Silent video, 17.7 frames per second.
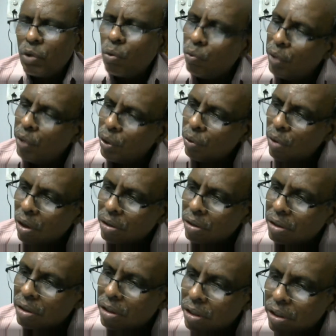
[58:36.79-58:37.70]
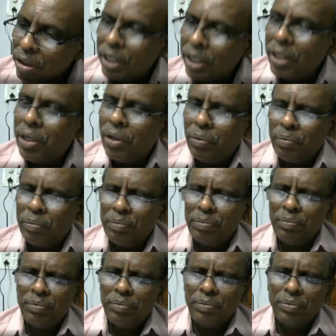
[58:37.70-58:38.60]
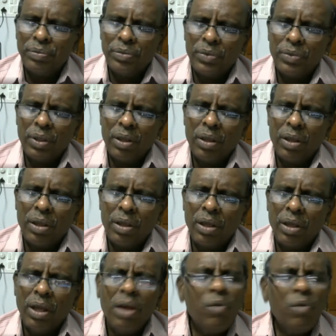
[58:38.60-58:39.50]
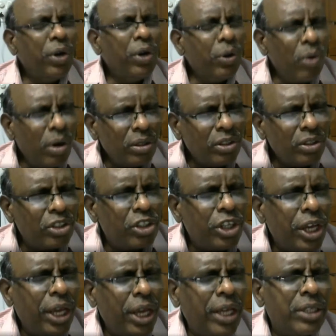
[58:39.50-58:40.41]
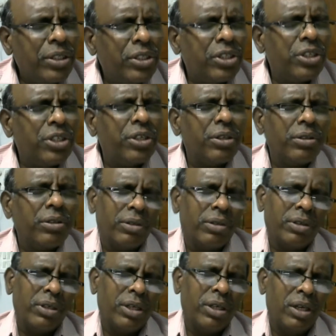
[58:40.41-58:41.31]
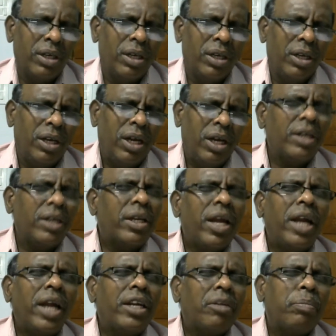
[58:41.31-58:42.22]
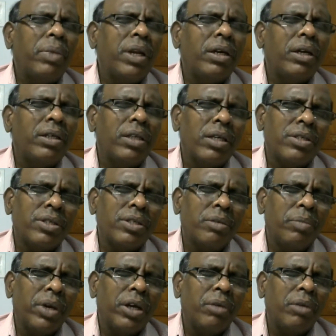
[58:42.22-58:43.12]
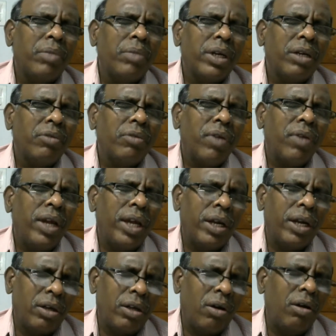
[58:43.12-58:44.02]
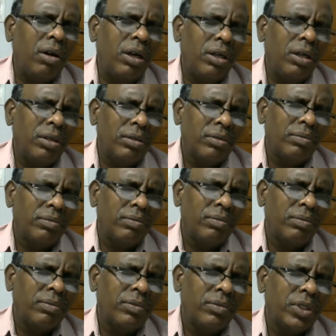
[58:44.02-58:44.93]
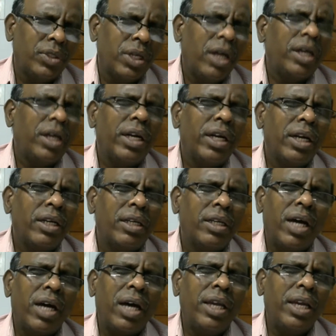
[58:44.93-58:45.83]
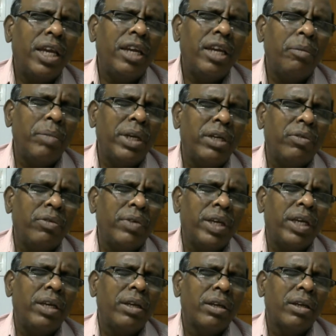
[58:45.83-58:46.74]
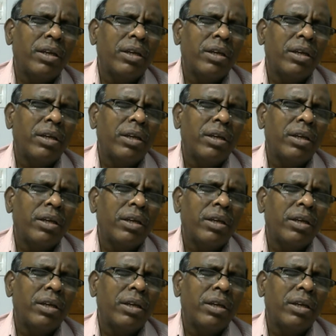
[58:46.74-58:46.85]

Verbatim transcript: We do not continue. We do not change and caterpillar doesn't become butterfly at all and it will die in between